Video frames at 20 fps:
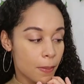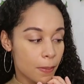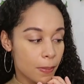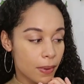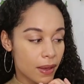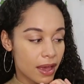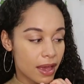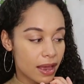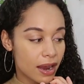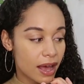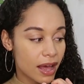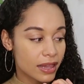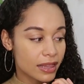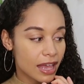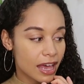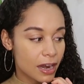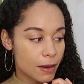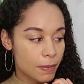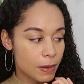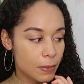But a
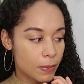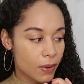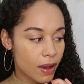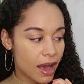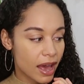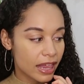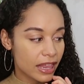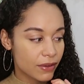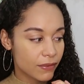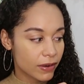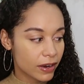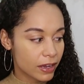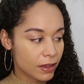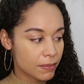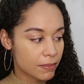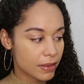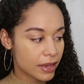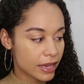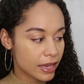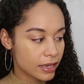lot of people highly
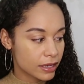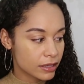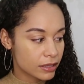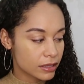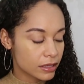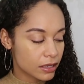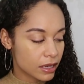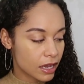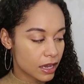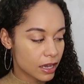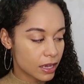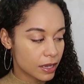recommend